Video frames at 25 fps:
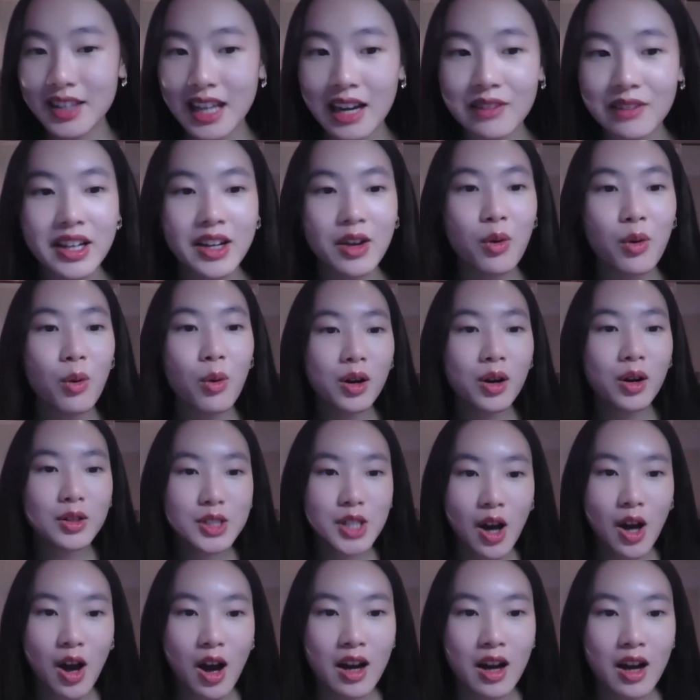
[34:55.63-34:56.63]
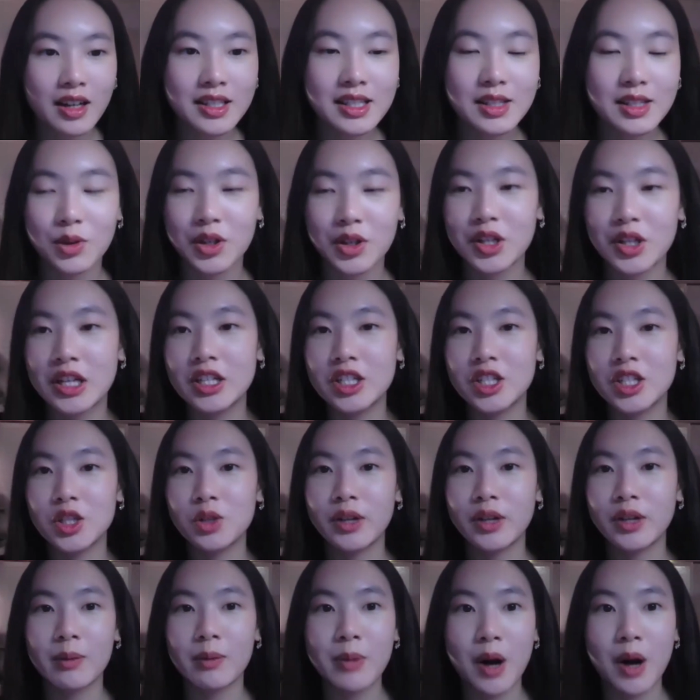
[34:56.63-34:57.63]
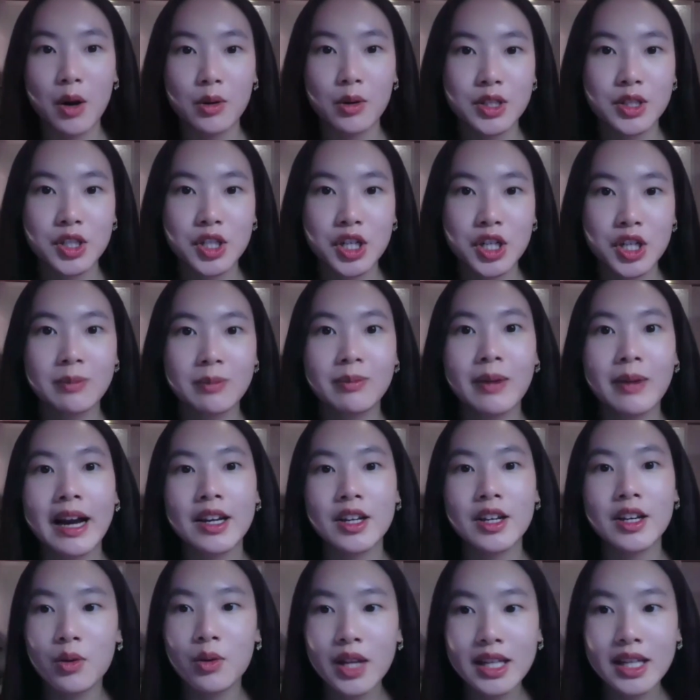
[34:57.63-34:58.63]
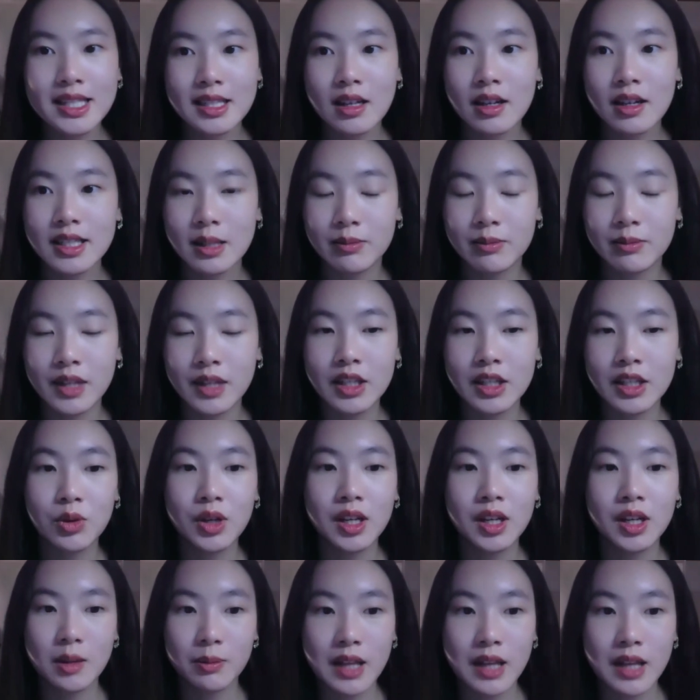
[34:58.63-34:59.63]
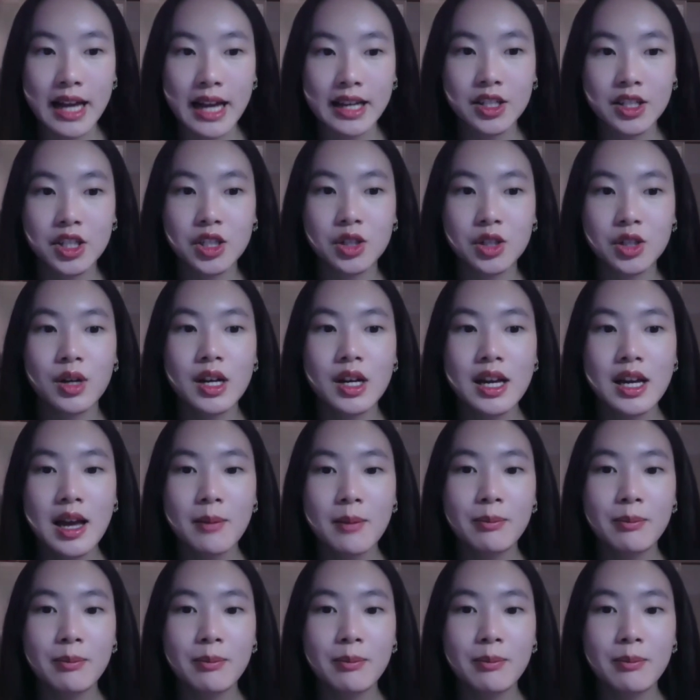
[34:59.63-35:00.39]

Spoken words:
they have like oral talks, or you can do like a poster, but I know that's not something you can apply to